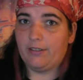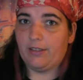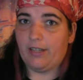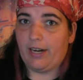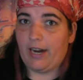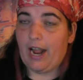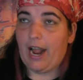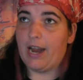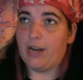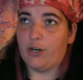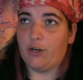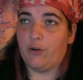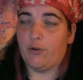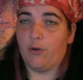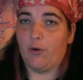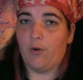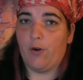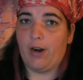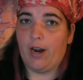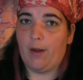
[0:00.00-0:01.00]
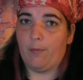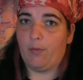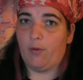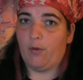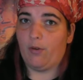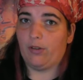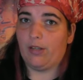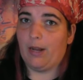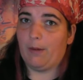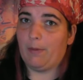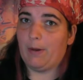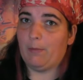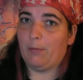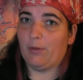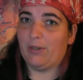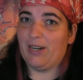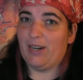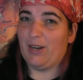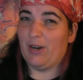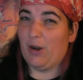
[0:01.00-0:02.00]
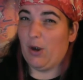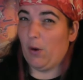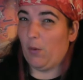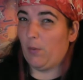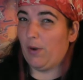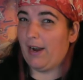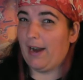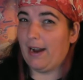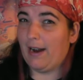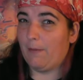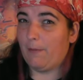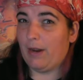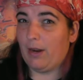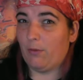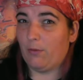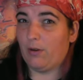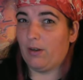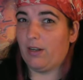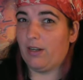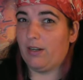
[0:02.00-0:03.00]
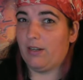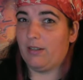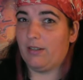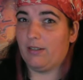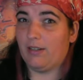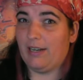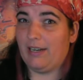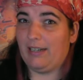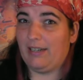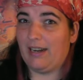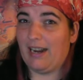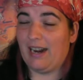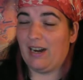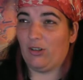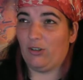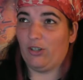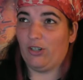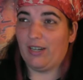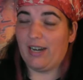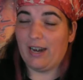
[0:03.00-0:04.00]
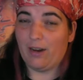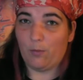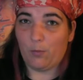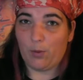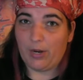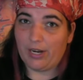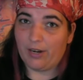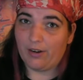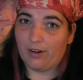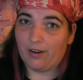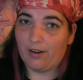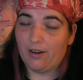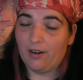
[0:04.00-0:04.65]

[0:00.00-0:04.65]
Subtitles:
Like, I knew growing up a whole lot of people didn't know what anime was and kind of looked at it weird,